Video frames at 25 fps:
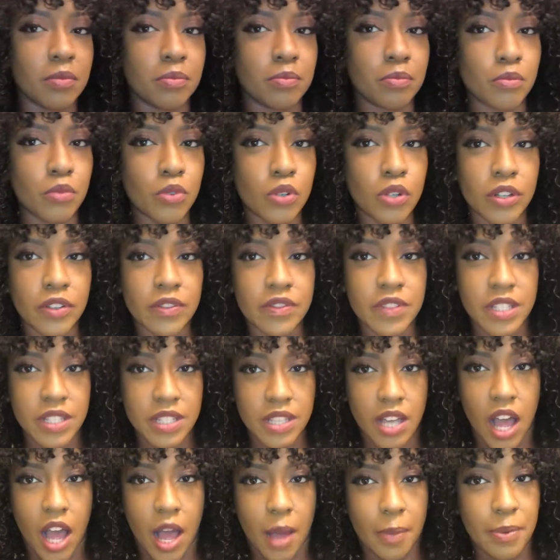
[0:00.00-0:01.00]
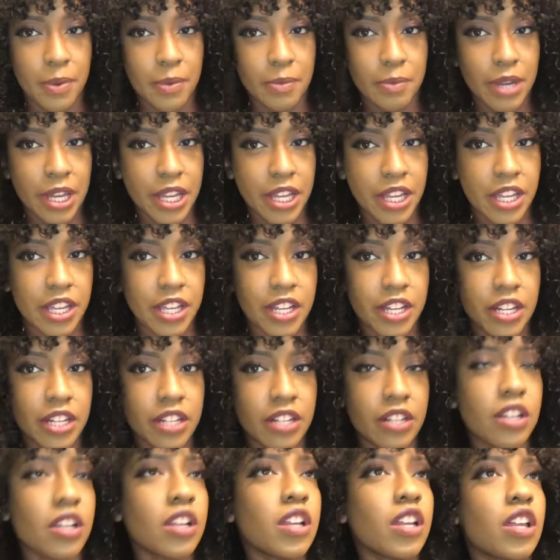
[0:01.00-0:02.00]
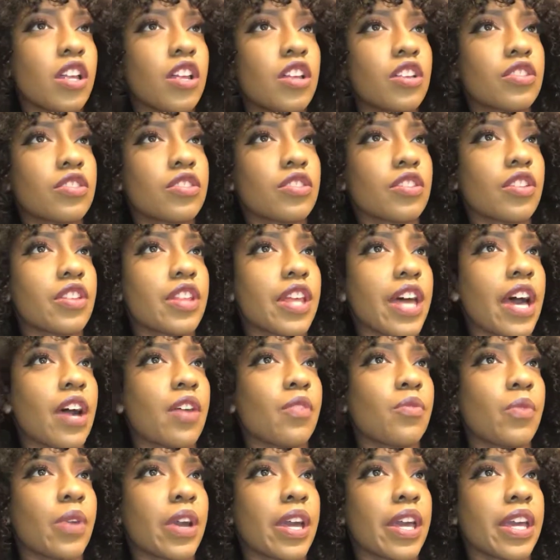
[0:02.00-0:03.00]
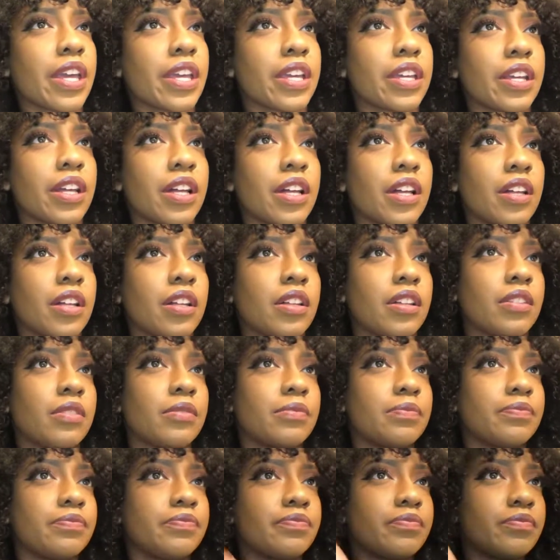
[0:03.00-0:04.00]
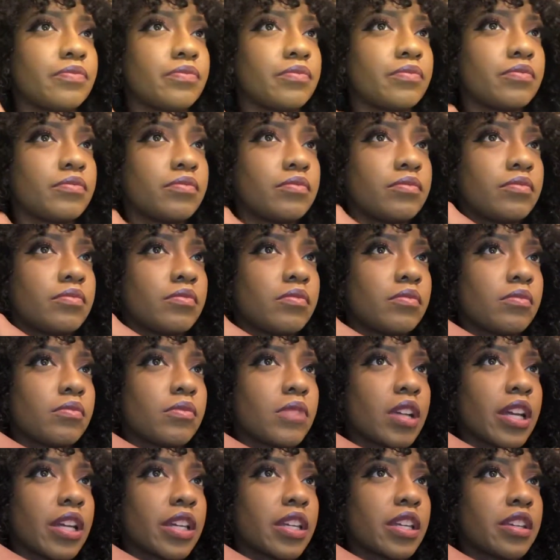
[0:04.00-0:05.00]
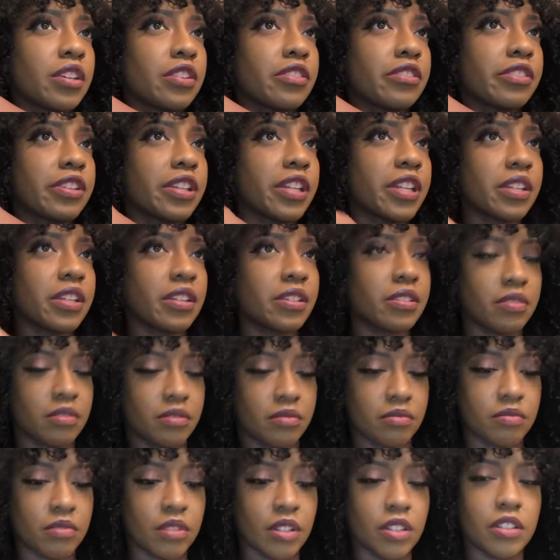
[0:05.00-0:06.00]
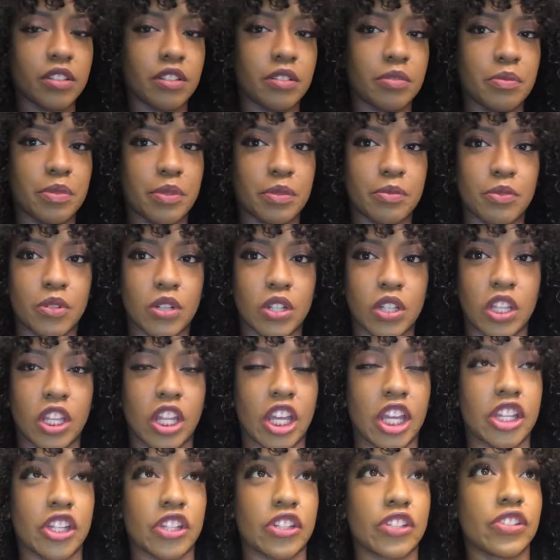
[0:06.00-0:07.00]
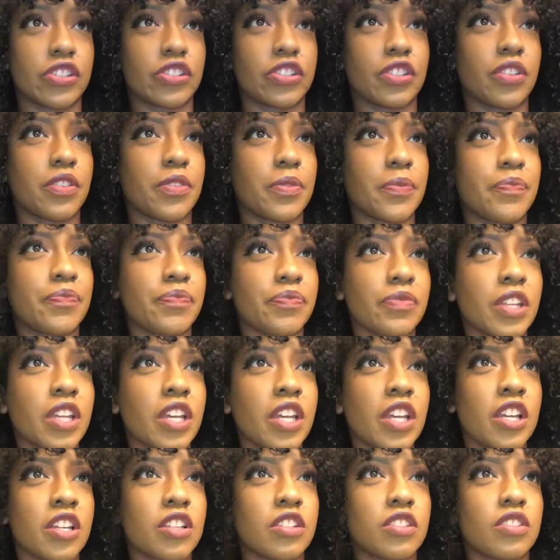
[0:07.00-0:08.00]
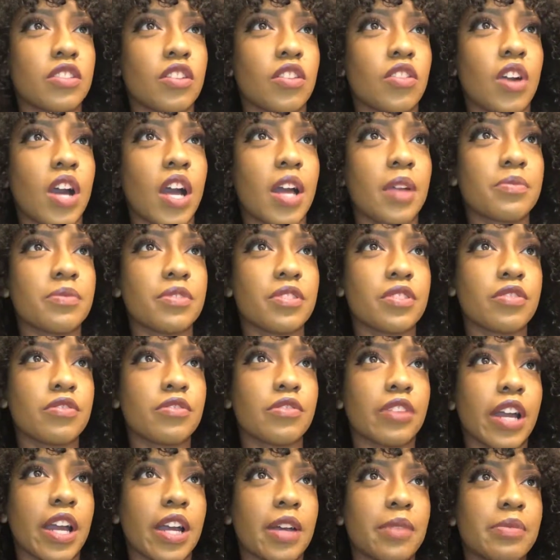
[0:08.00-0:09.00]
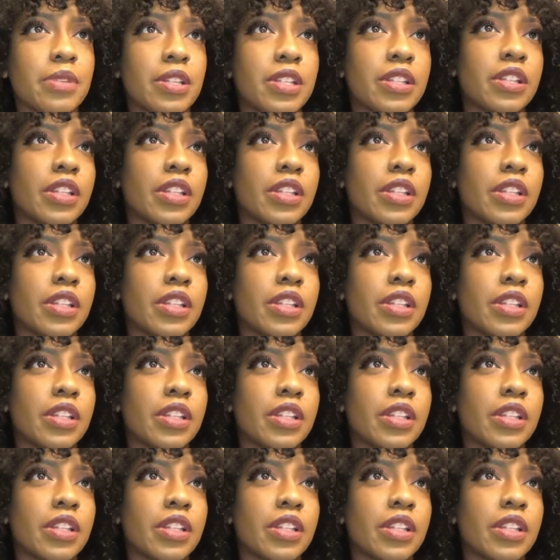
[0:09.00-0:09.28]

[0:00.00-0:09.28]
more of the top of my hair so that way I can create a little bit more layers. So I'm just grabbing